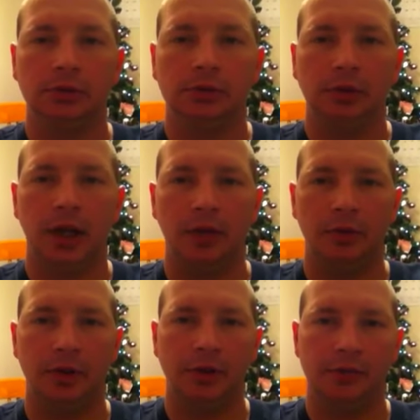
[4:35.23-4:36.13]
How do we
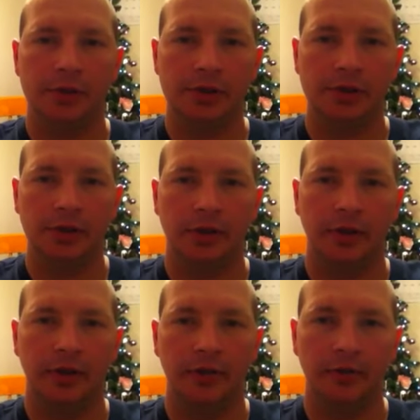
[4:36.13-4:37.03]
know for sure that
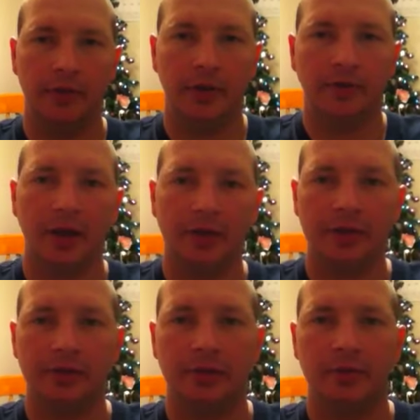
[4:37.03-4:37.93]
these events actually
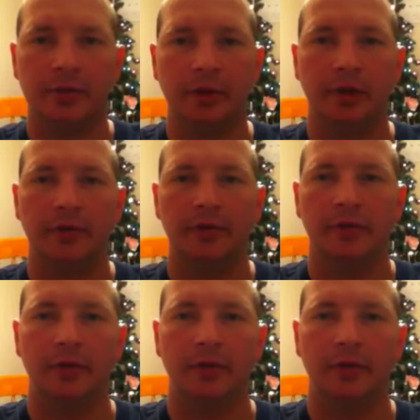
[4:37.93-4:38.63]
took place